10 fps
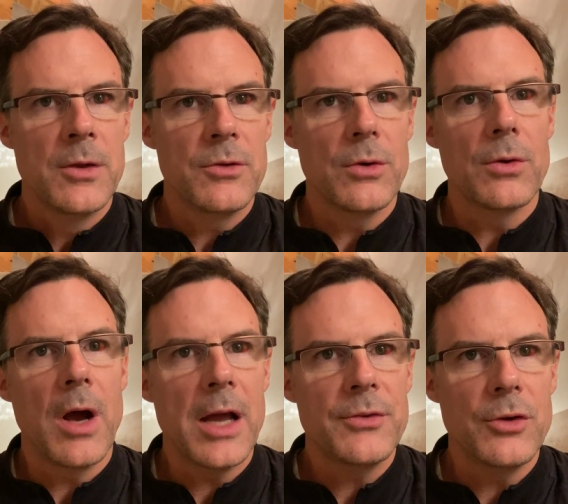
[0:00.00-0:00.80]
So
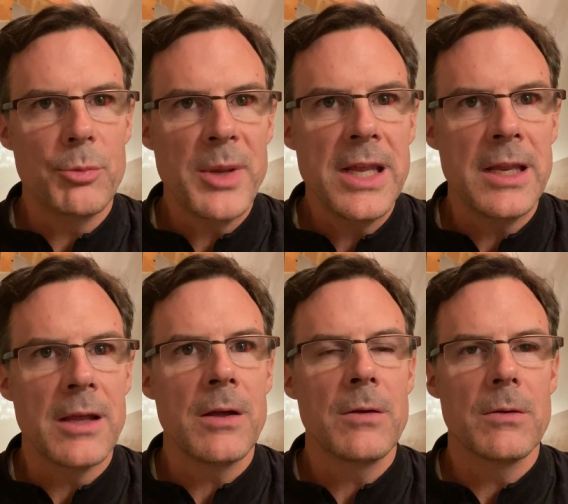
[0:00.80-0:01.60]

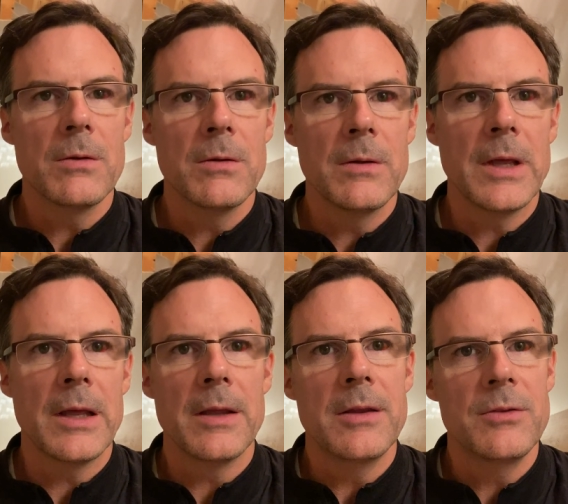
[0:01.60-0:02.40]
osteopenia
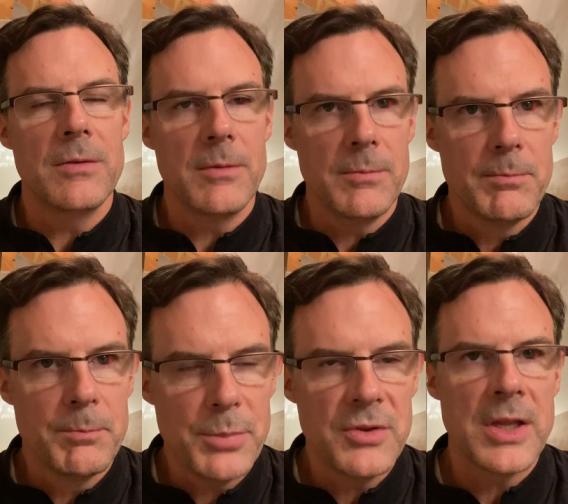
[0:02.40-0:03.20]
uh, is
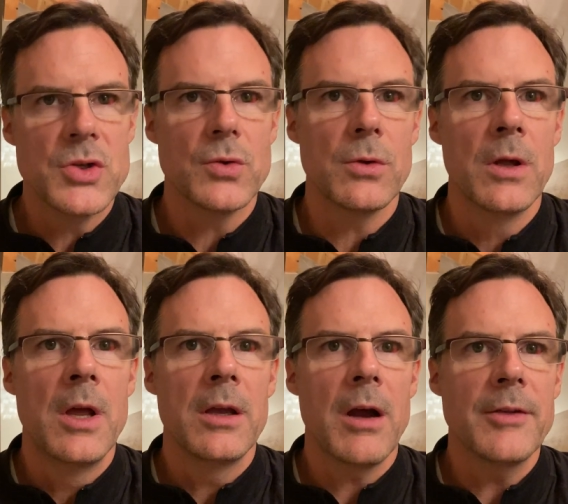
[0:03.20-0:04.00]
potential
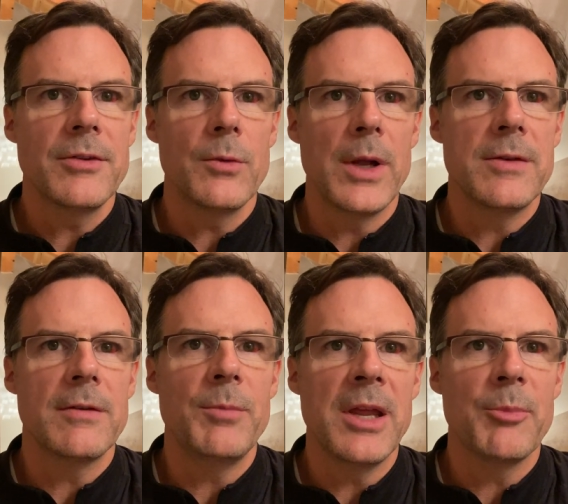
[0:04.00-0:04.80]
consequence
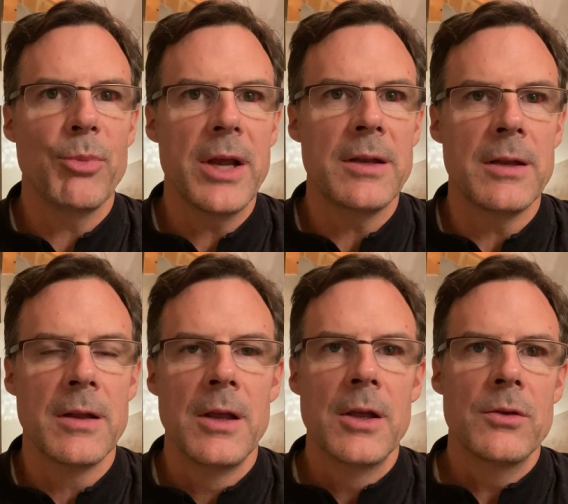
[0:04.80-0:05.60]
of being pregnant.
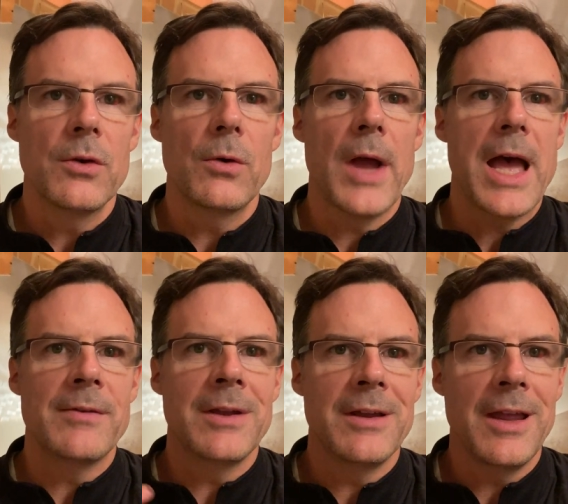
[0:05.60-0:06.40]
So
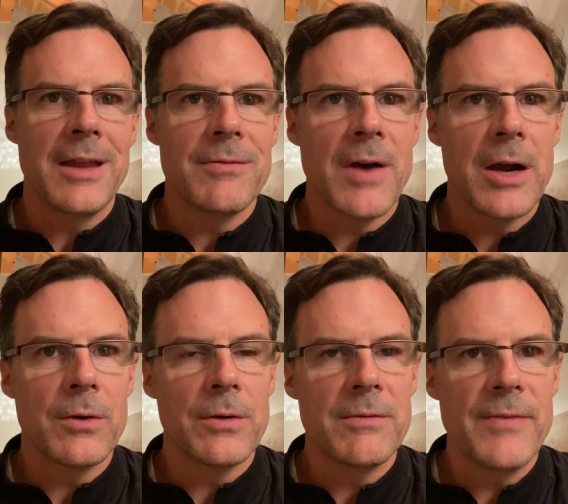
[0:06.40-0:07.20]
having a
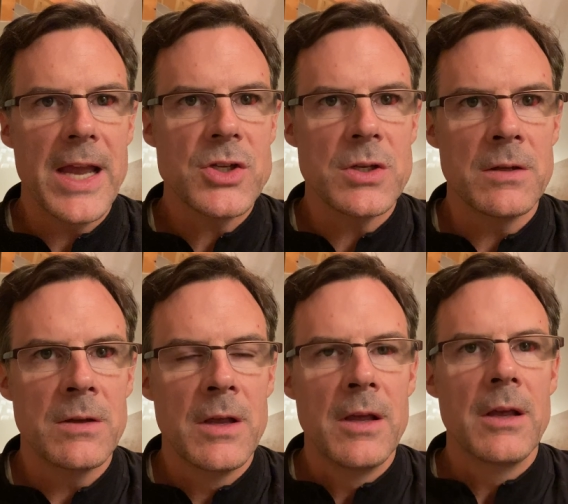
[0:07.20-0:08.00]
viral
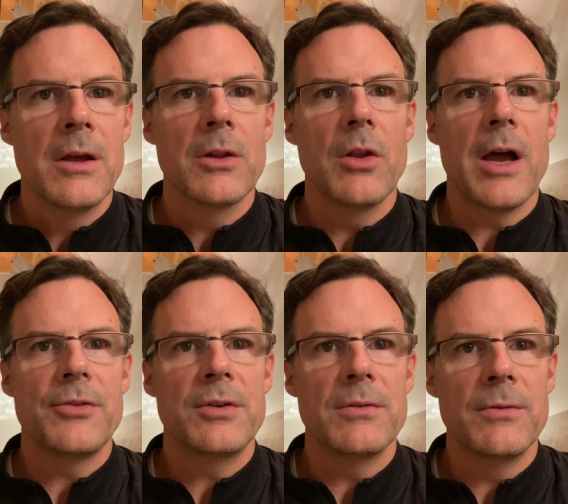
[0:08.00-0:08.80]
infection
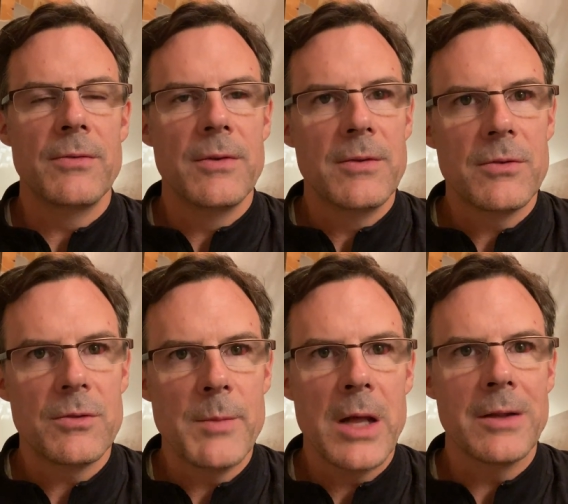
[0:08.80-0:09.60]
loss of
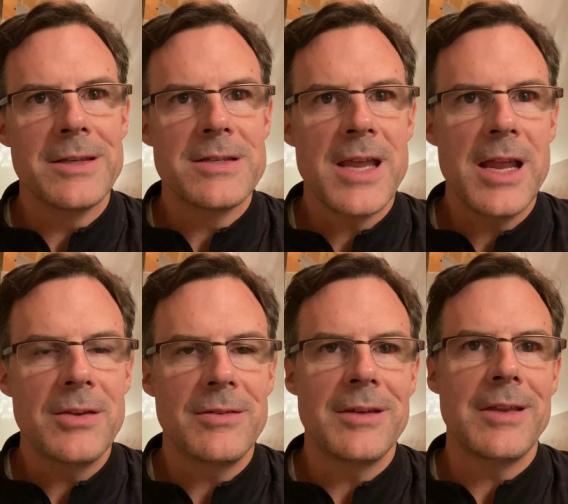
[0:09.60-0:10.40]
smell and
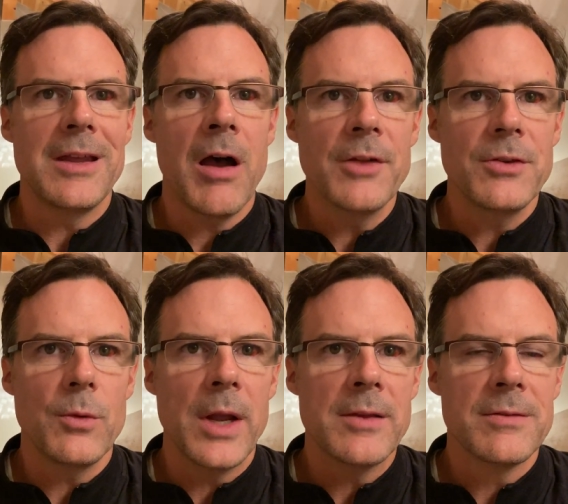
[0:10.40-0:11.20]
taste is a
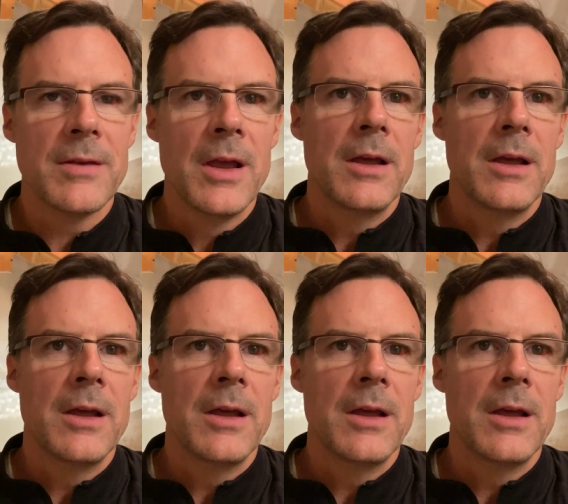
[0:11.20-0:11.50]
consequence